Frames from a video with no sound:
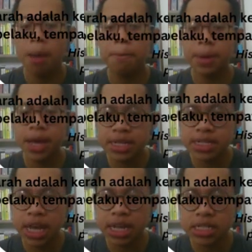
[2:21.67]

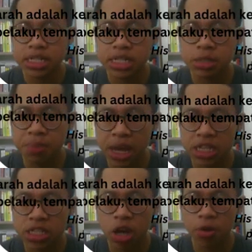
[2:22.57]
place as the
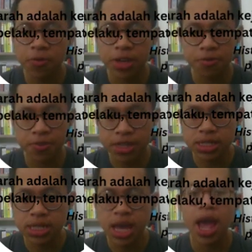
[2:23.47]
space of
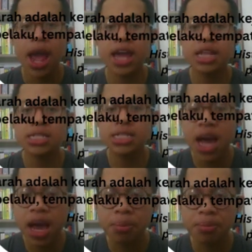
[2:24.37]
events, and
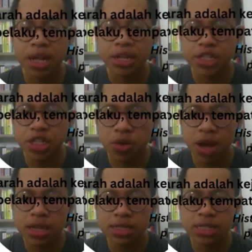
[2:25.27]
time that show
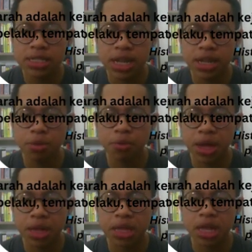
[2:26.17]
us then
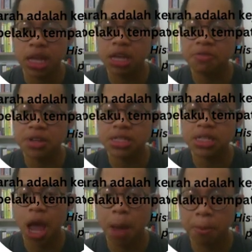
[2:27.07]
when the events
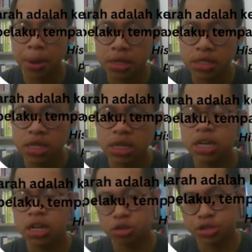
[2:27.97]
happens.
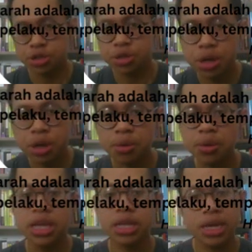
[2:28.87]
Because
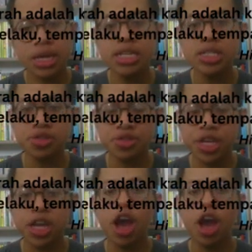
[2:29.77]
in the
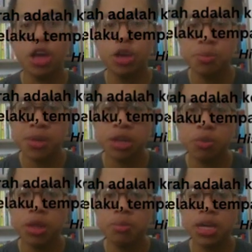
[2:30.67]
history, human
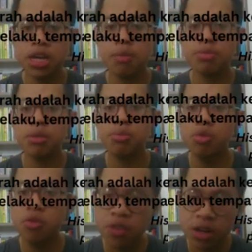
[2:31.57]
will become the
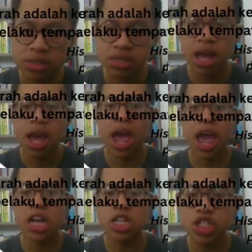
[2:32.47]
movers,
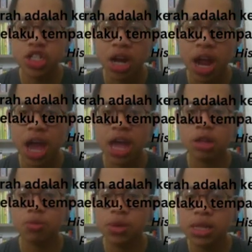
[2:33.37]
actor,
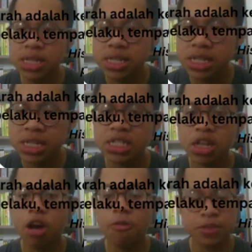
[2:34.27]
and witnesses
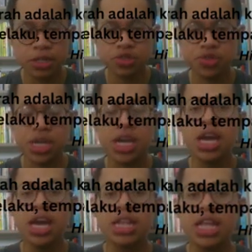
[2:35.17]
of history.
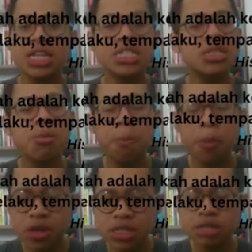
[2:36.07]
That is
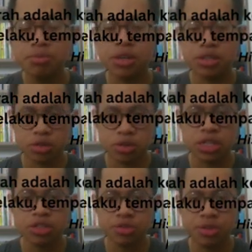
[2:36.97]
impossible to
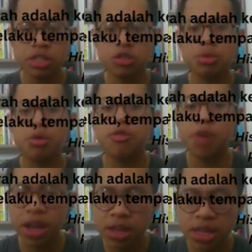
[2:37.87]
history to be
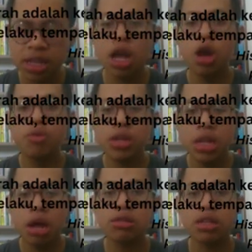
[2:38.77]
written
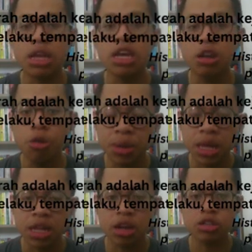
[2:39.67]
without the
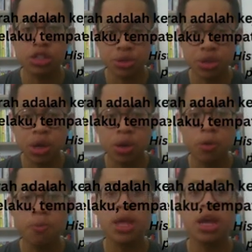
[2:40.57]
human. Because
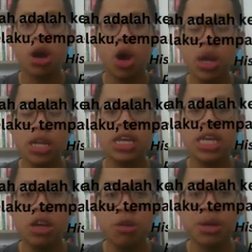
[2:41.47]
only
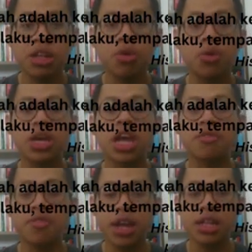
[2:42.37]
human who can
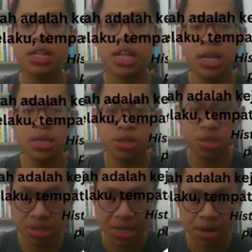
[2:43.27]
write the
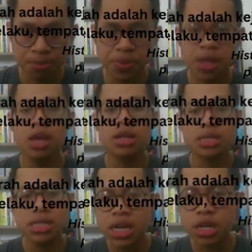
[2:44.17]
history. The
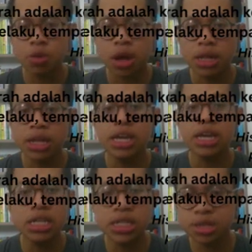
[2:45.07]
second one,
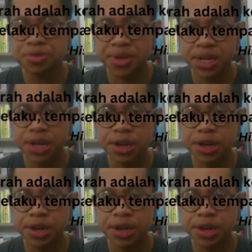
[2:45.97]
history